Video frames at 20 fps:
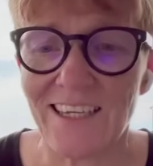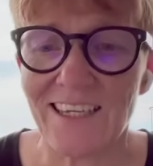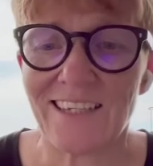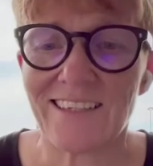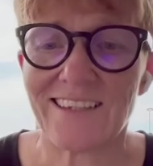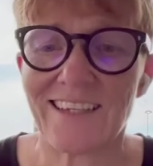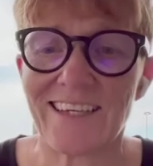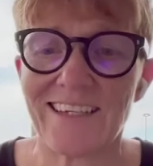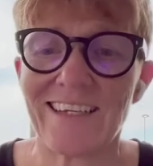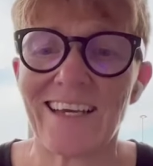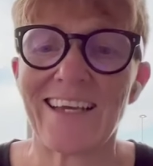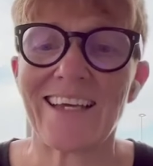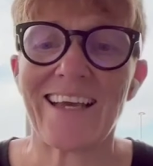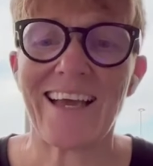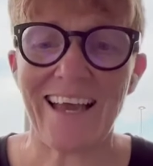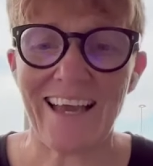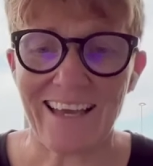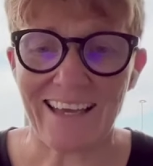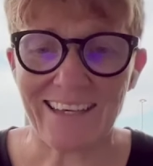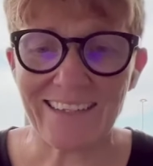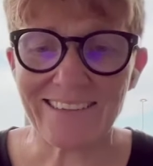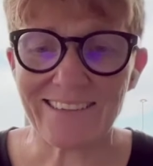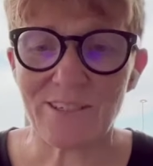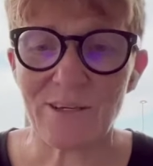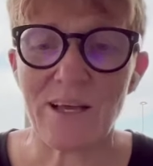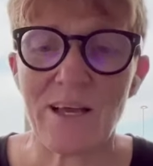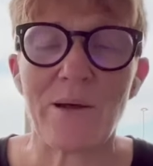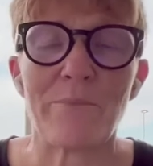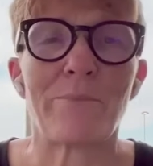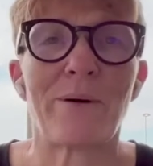that I had
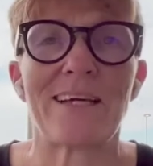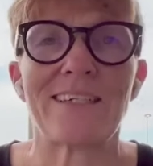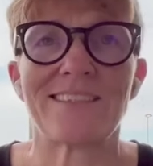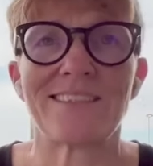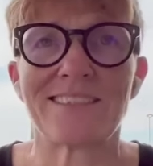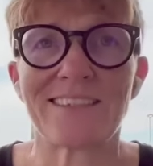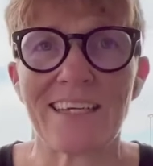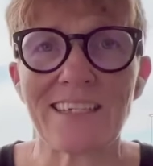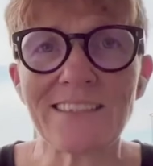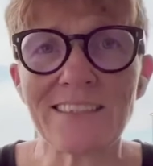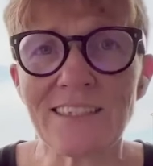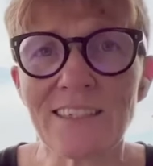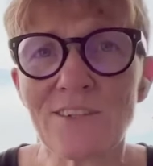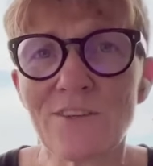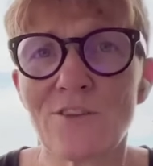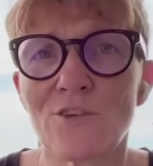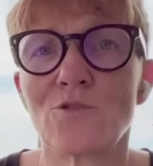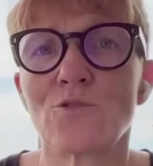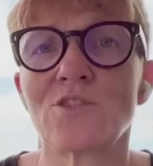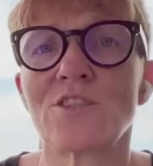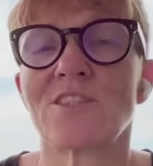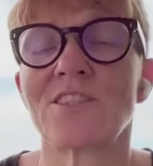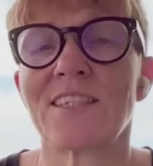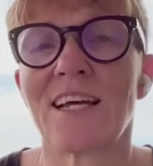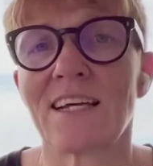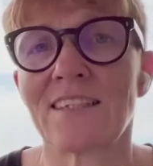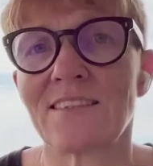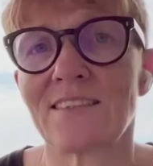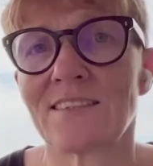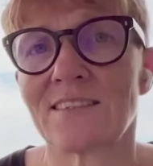by sending those
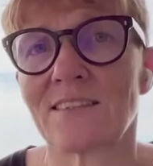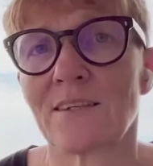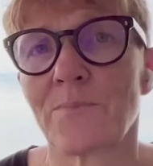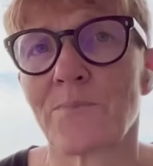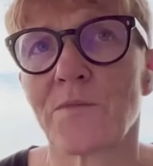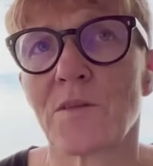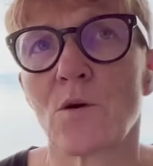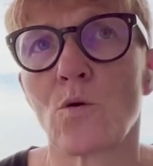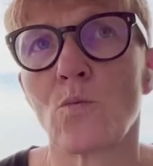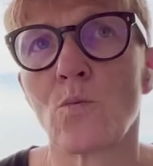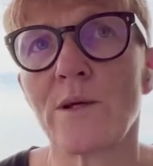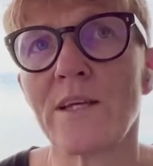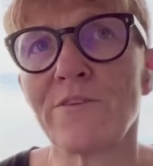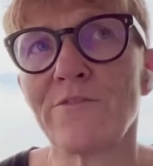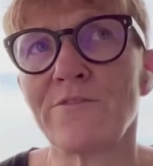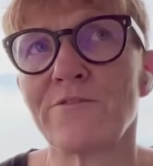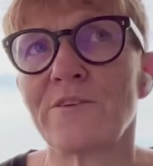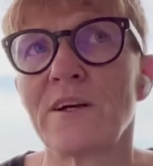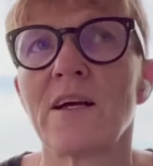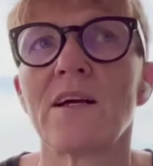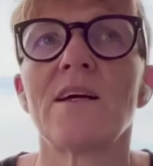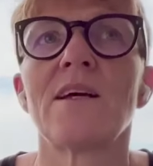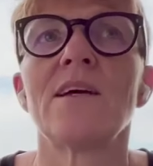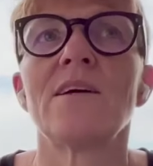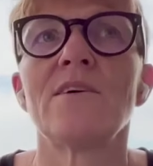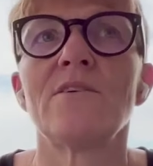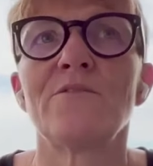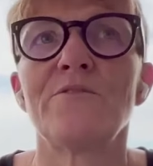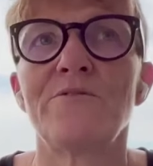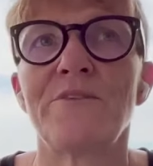sats with
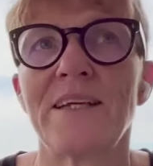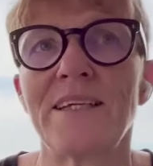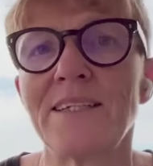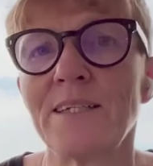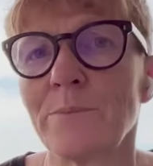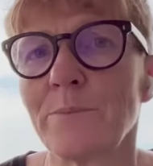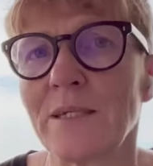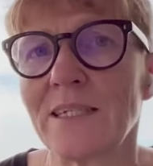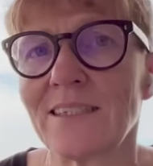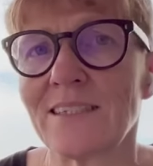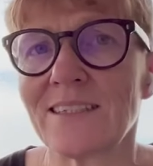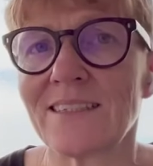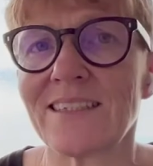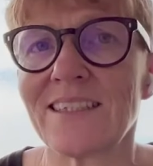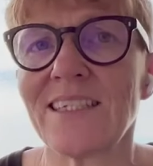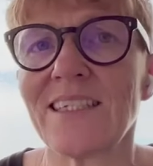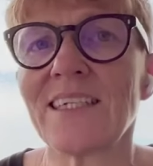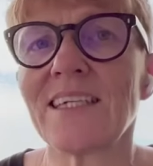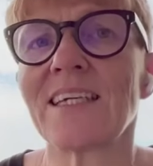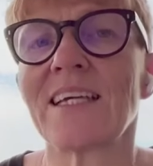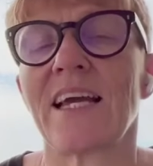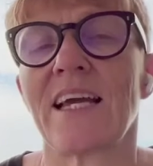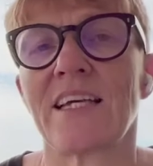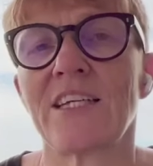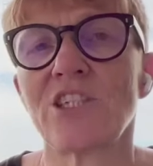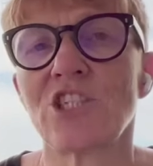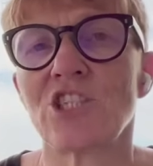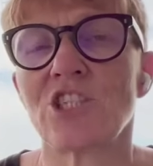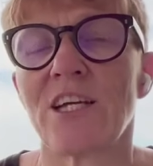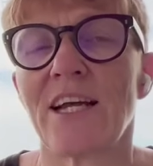Fedimint's
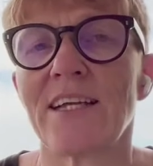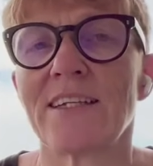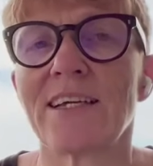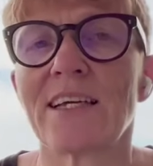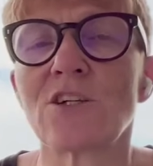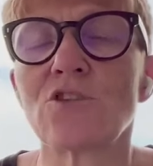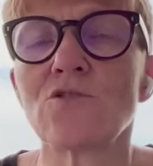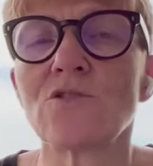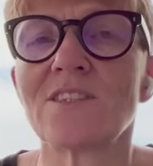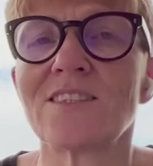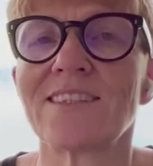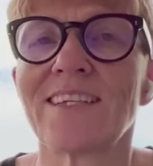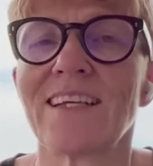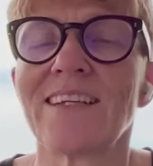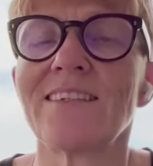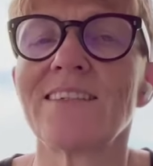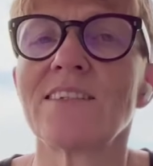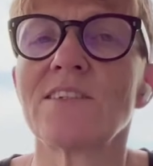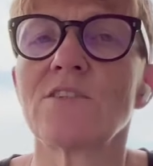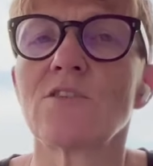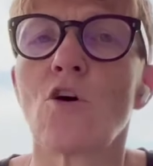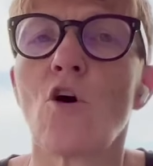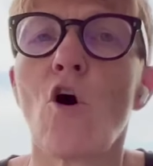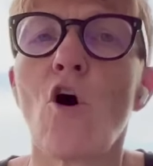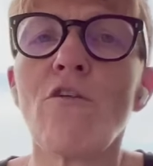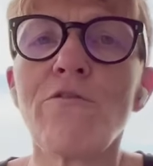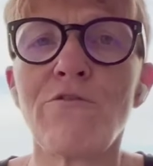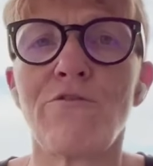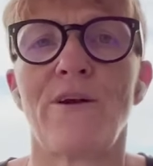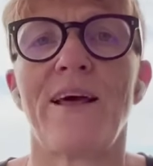eCash, and I could send it
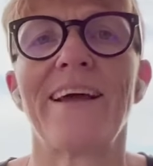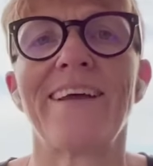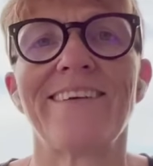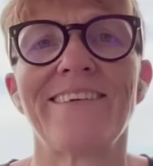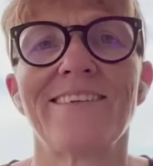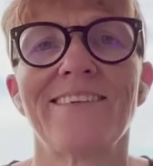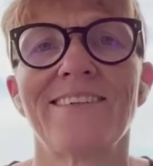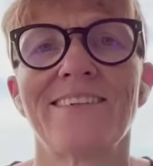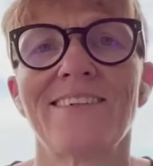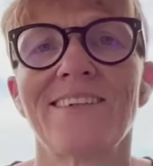offline.